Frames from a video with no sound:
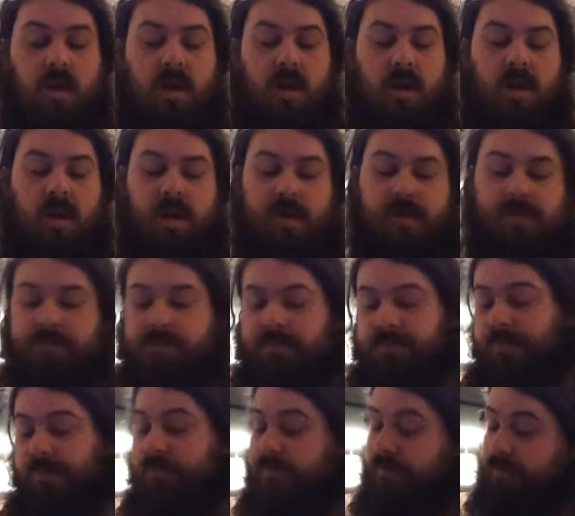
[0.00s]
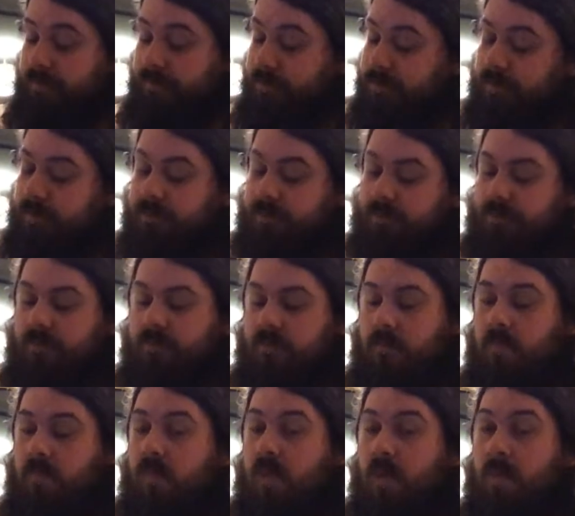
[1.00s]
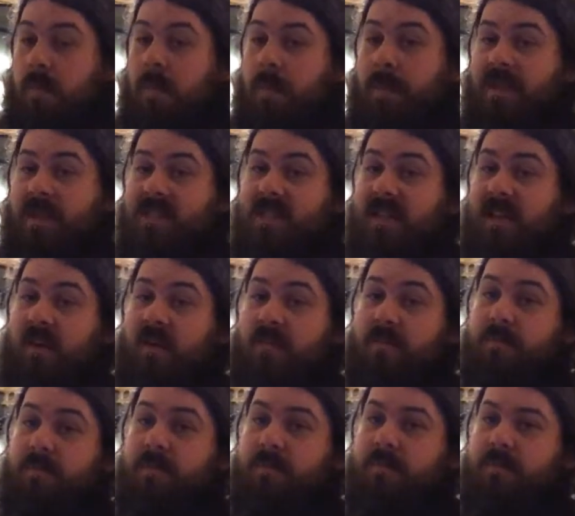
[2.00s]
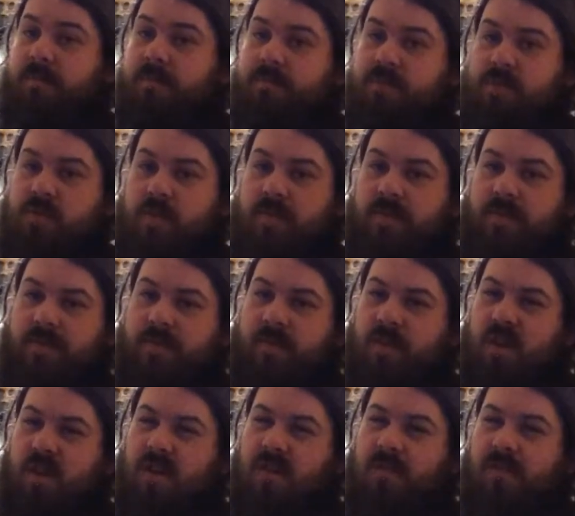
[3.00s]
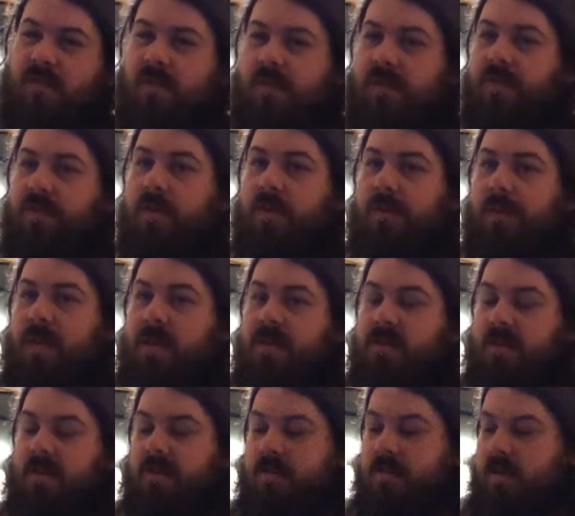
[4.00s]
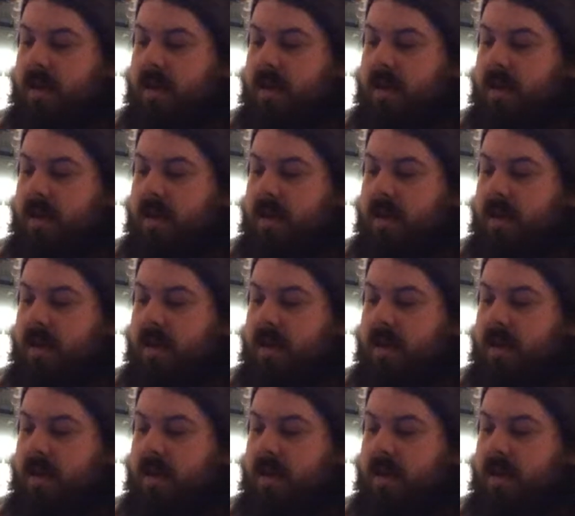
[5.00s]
But basically, I've been sort of looking for a few basses.